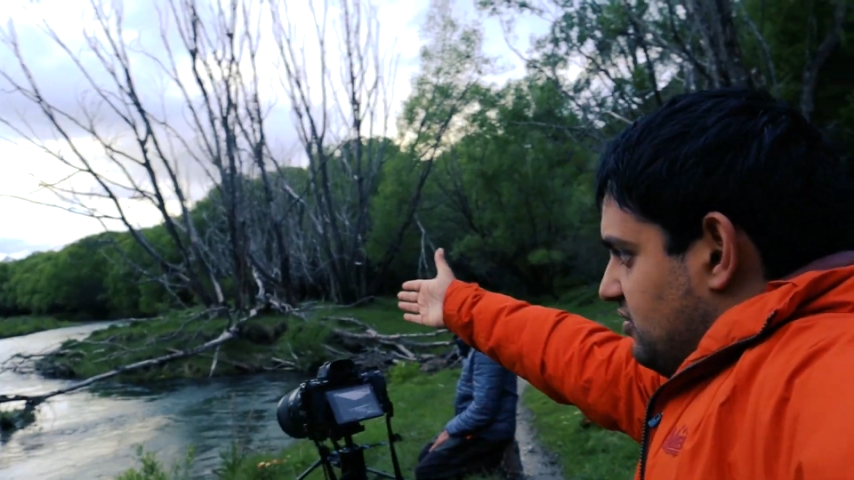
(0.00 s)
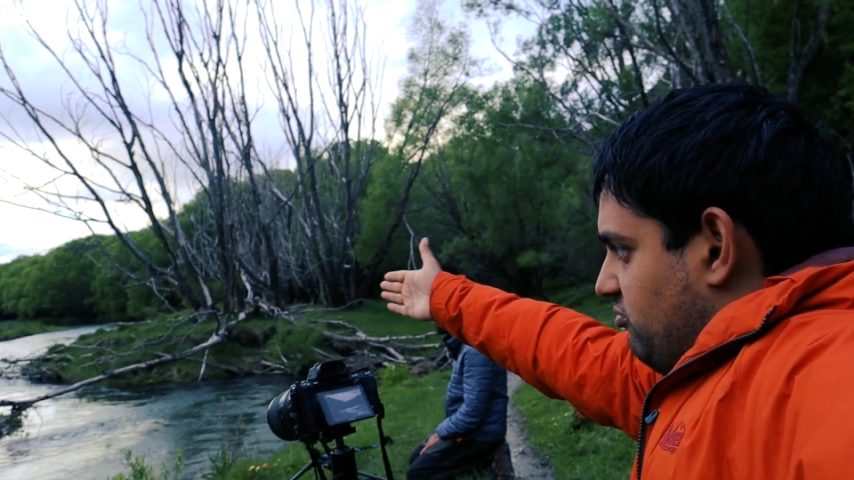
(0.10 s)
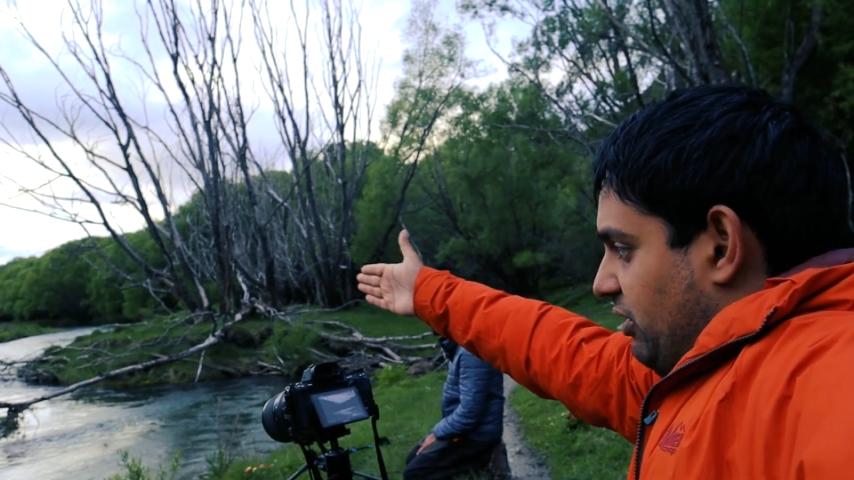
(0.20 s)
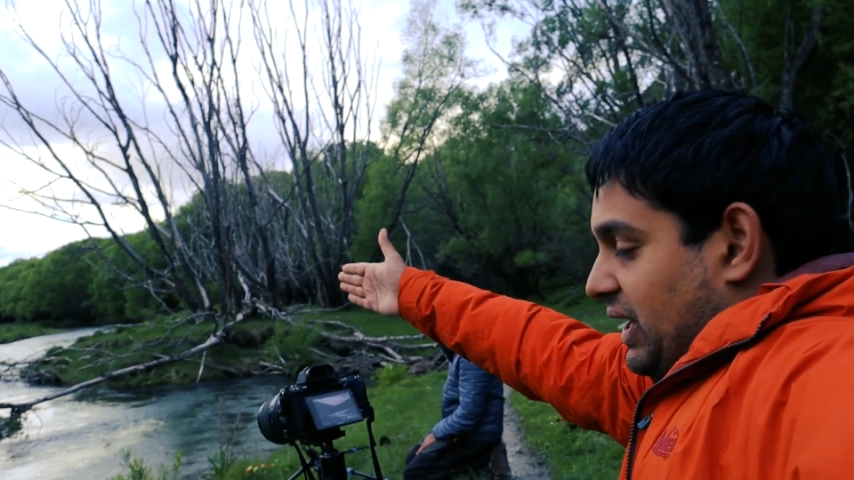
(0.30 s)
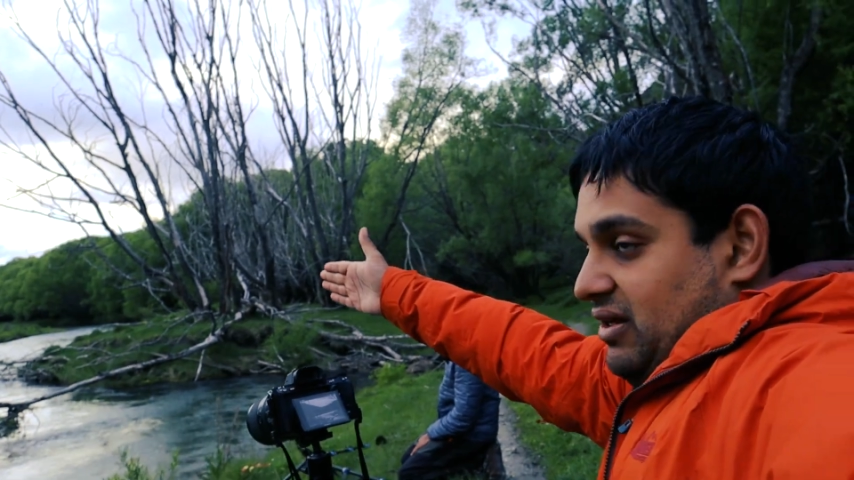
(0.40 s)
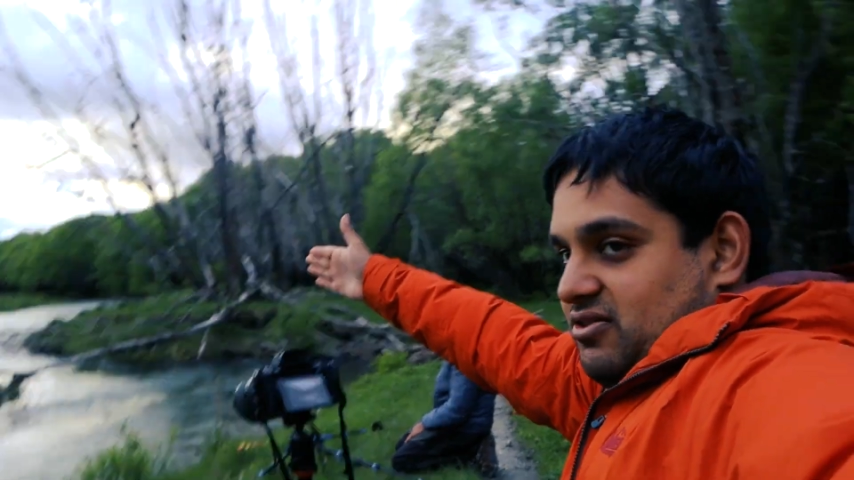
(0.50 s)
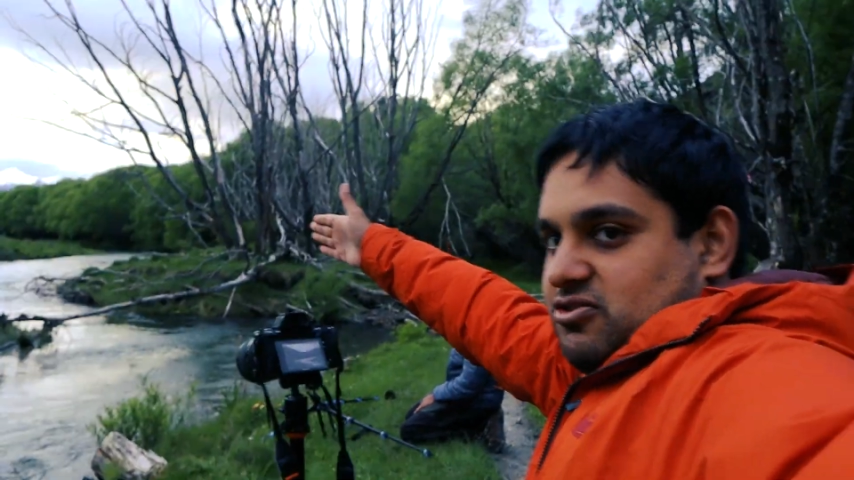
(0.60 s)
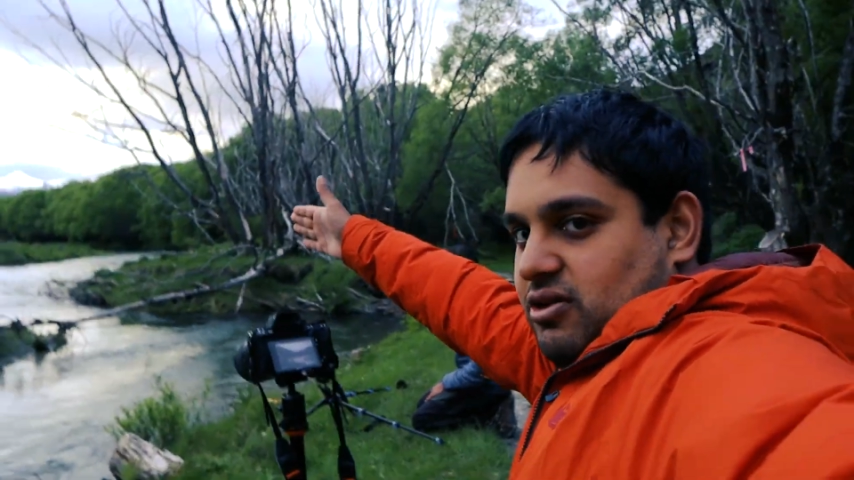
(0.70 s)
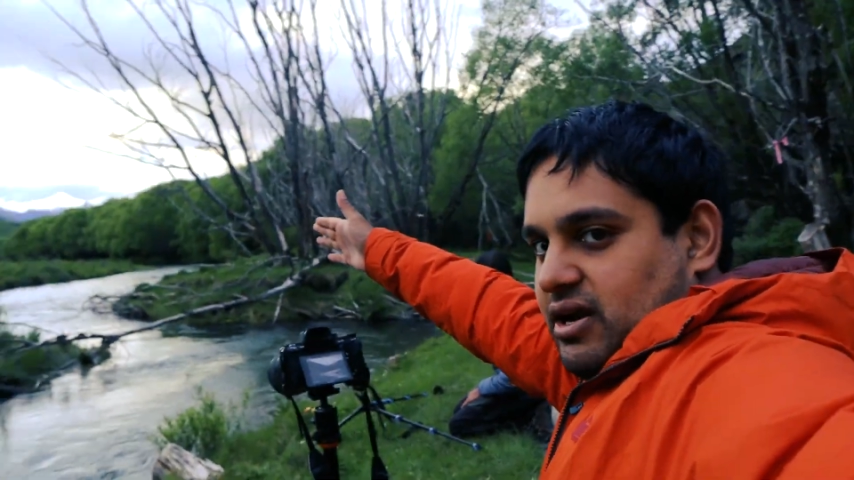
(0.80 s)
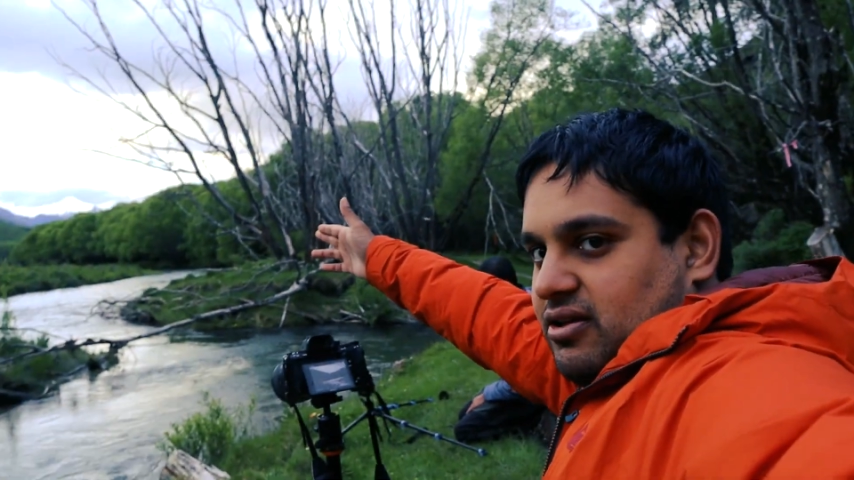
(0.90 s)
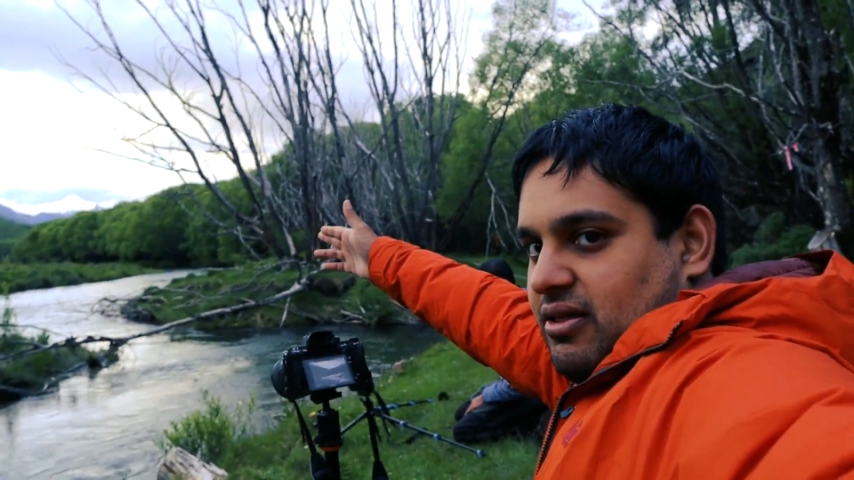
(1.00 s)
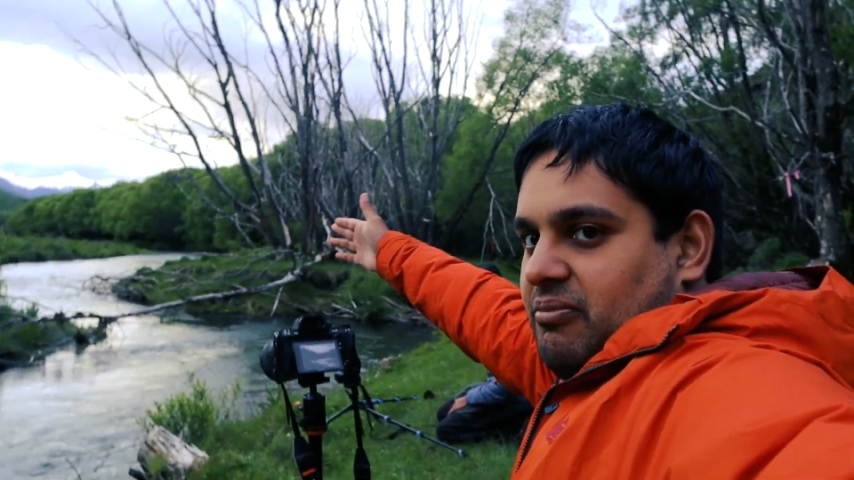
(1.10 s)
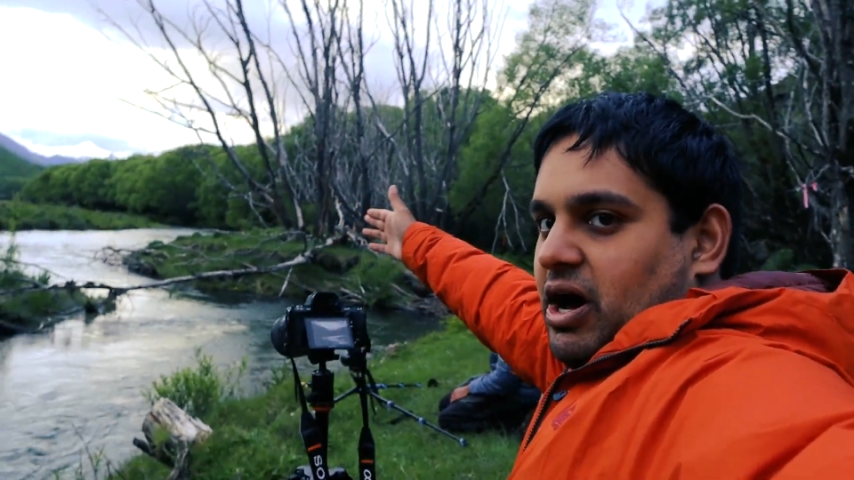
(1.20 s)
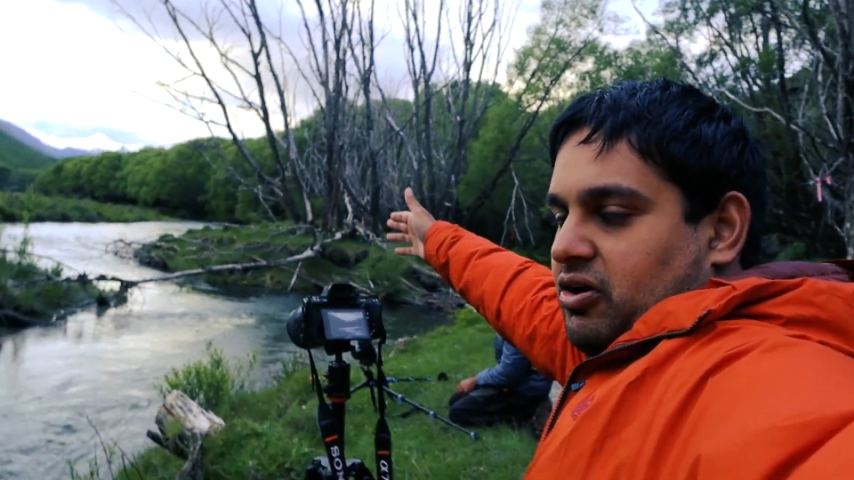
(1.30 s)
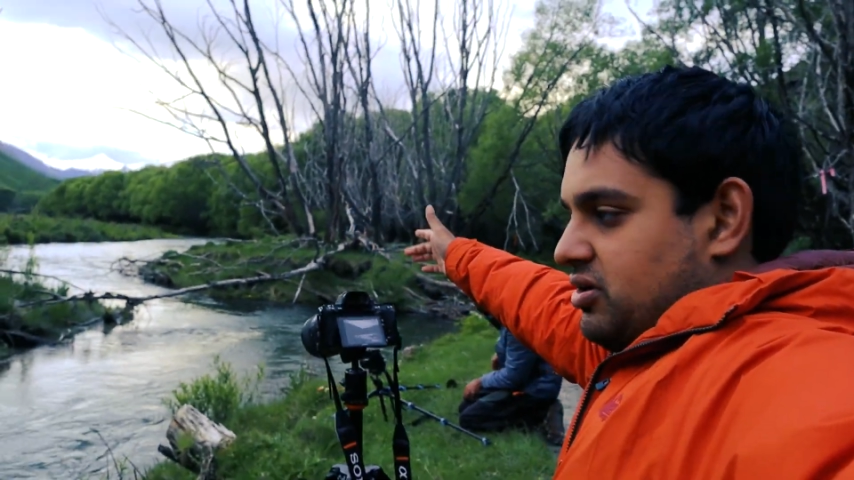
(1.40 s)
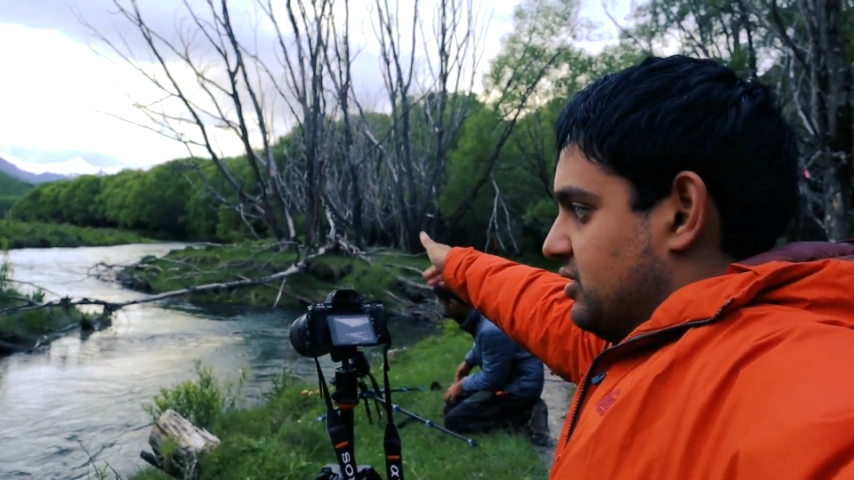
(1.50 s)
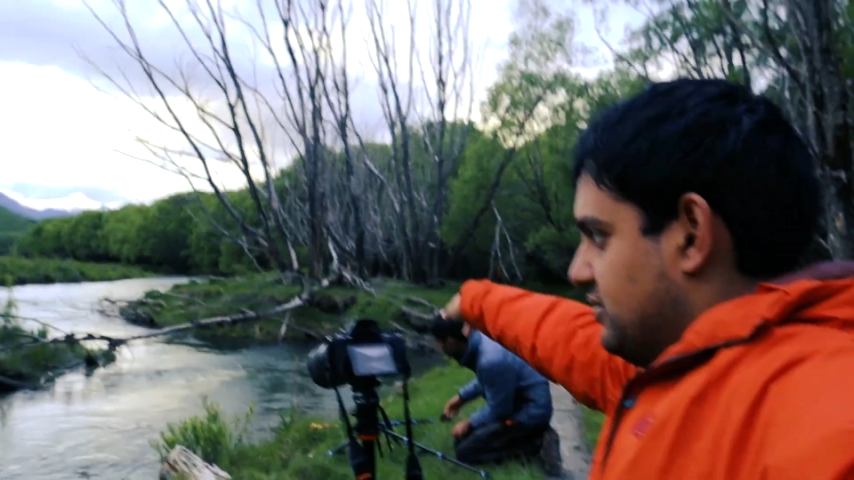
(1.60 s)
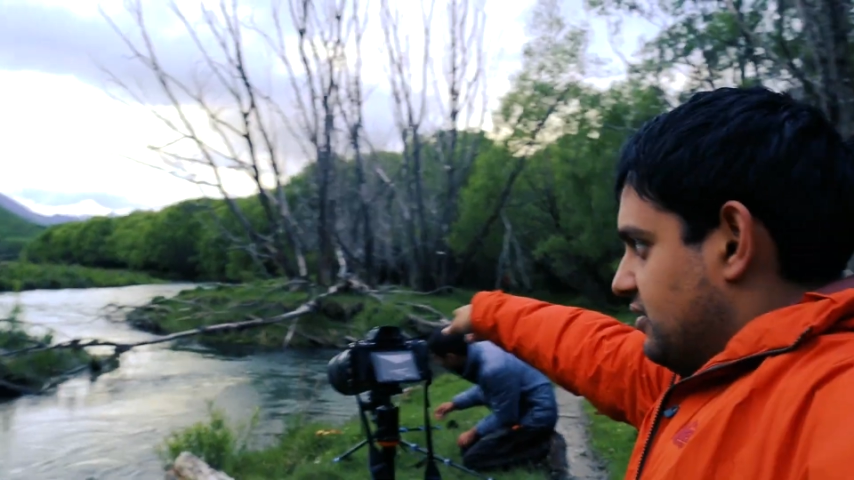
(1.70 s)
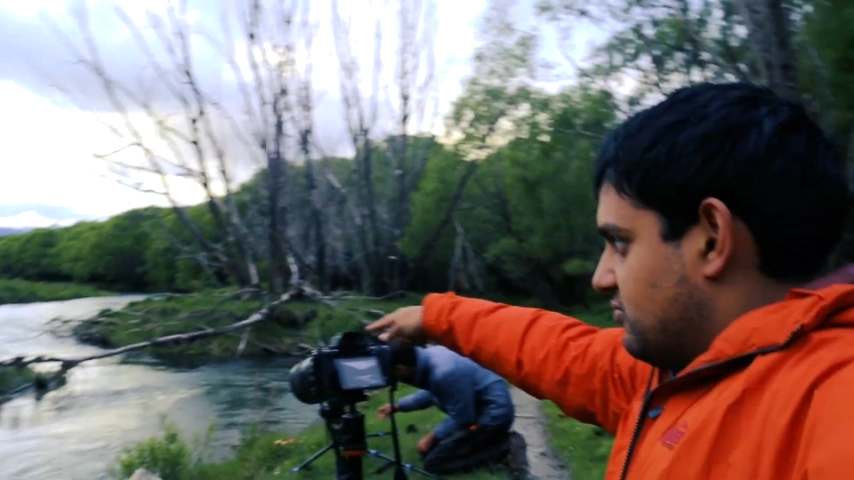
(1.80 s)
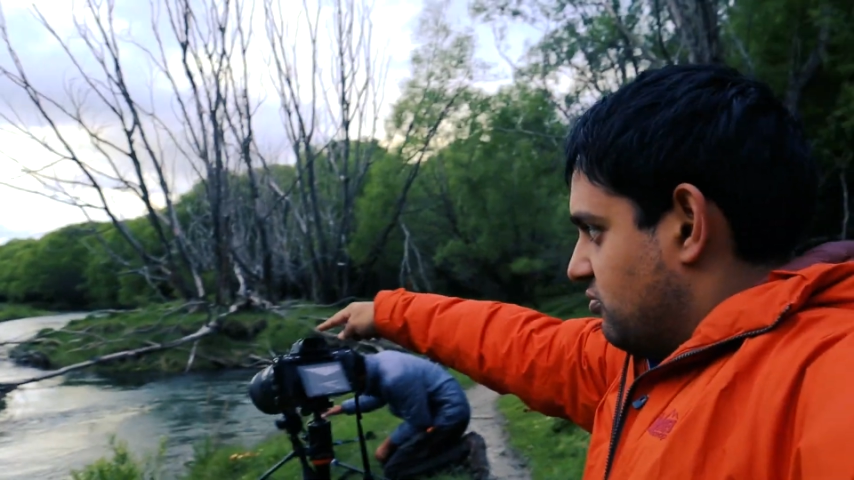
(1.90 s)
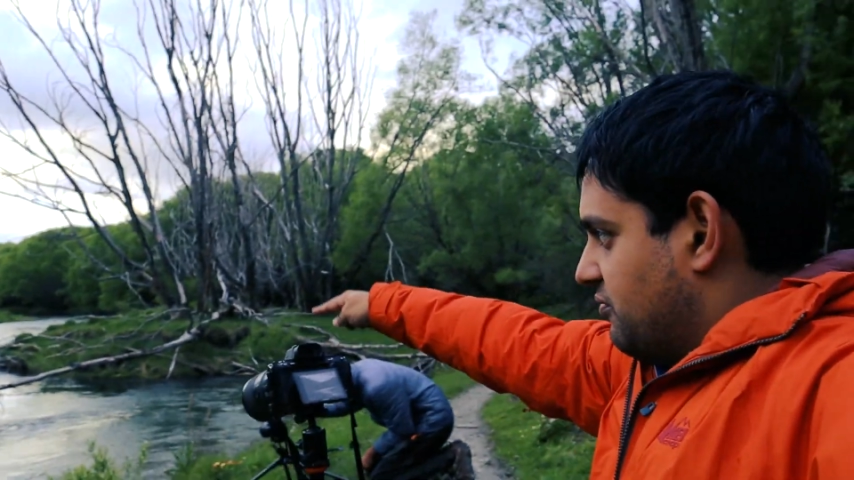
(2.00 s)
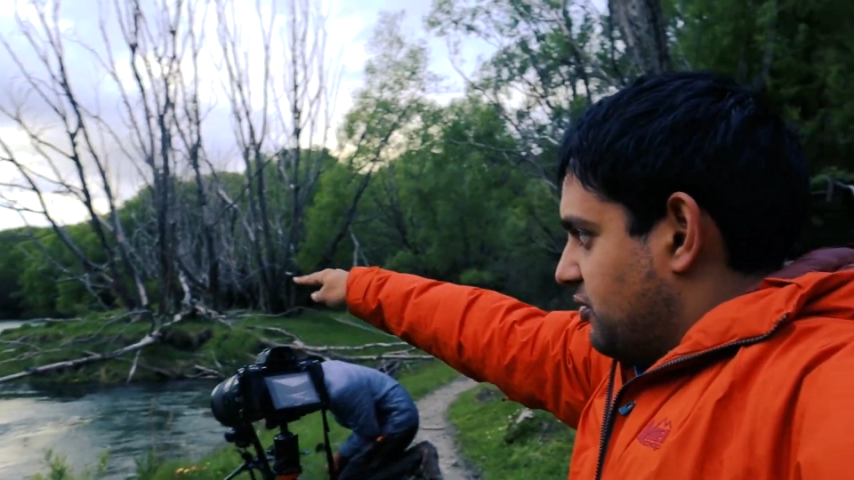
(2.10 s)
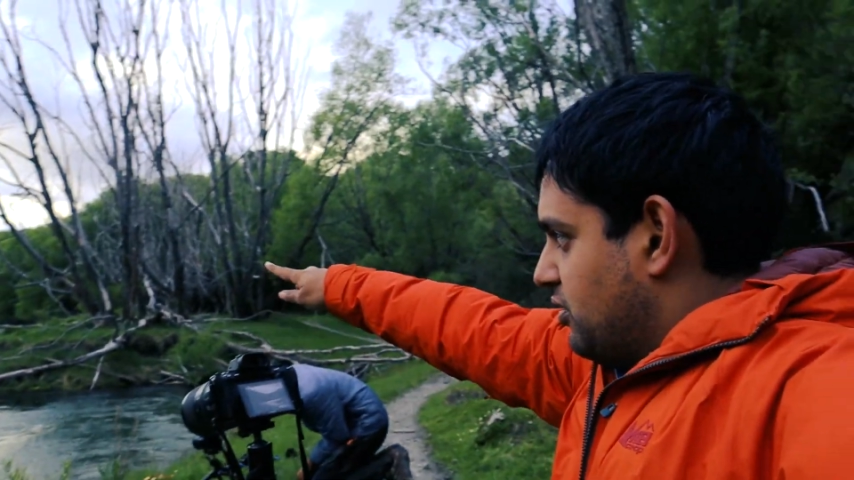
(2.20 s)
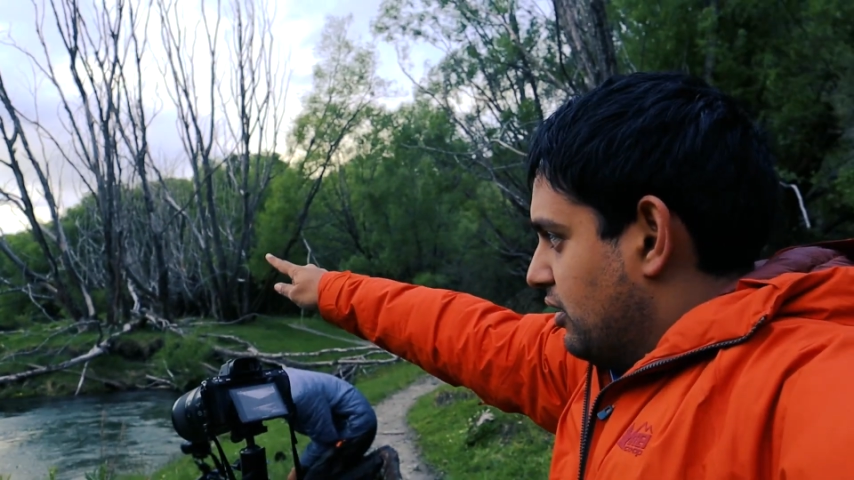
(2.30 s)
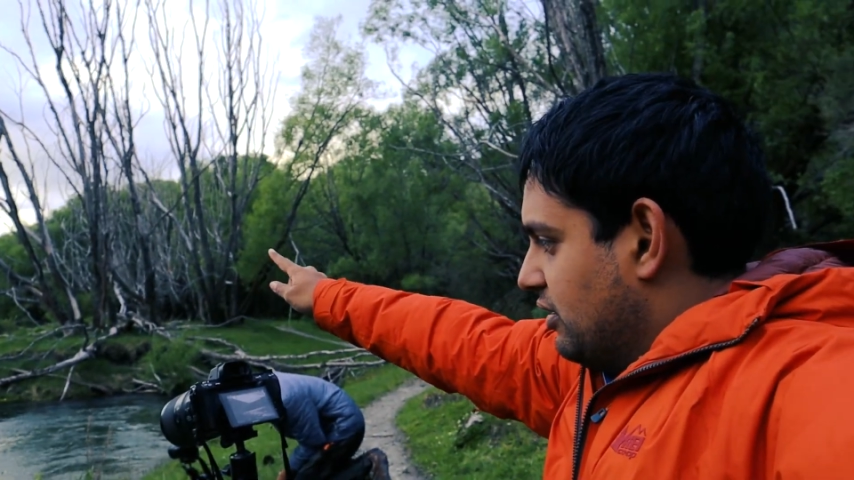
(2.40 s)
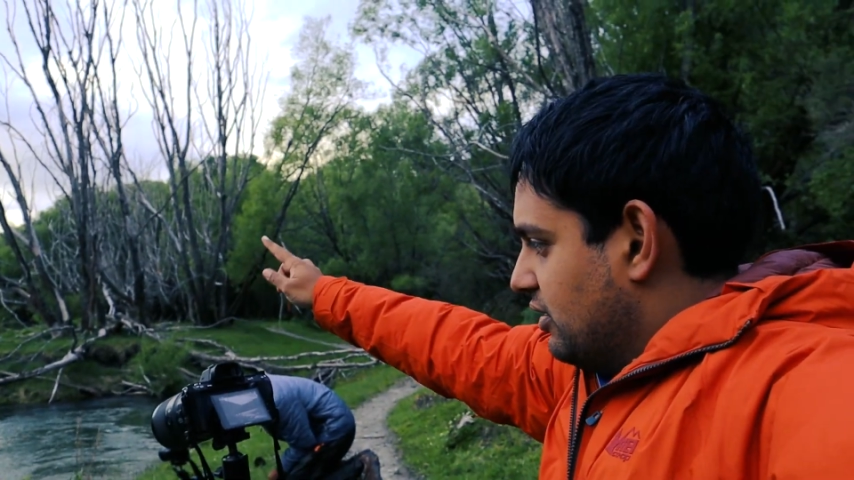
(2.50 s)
Leading straight to the mountain, this river,